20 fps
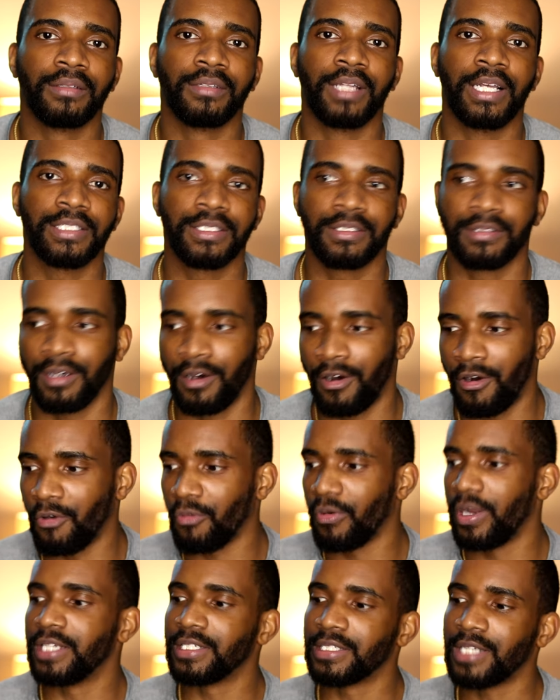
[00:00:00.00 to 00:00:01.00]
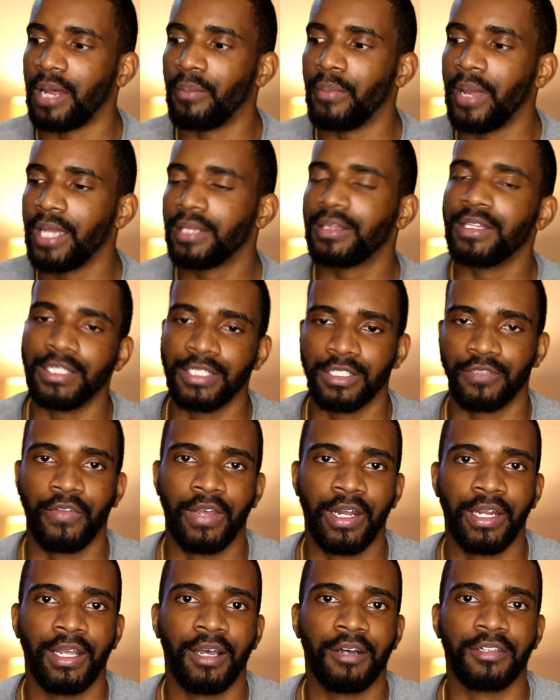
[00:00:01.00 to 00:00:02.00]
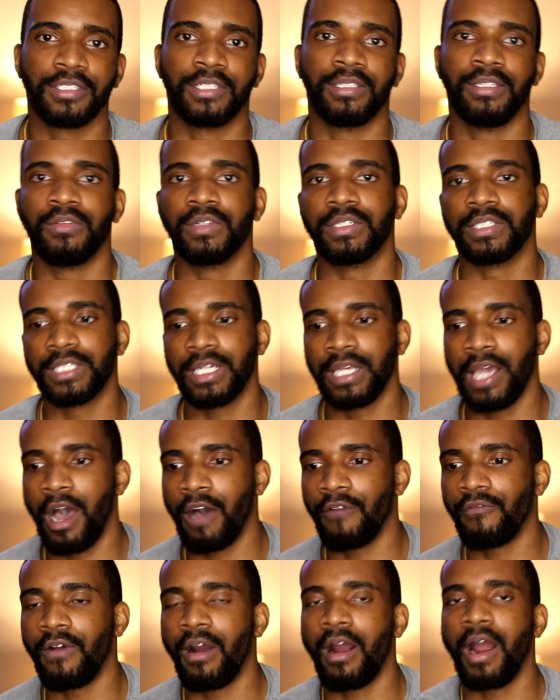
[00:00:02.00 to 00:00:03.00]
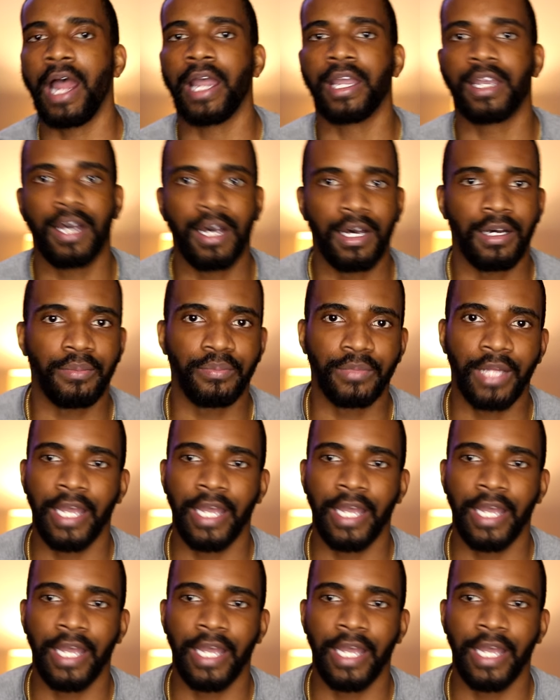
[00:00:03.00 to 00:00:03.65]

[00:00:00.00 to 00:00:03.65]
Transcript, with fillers: That's the whole reason I make these videos so you can see how far I come.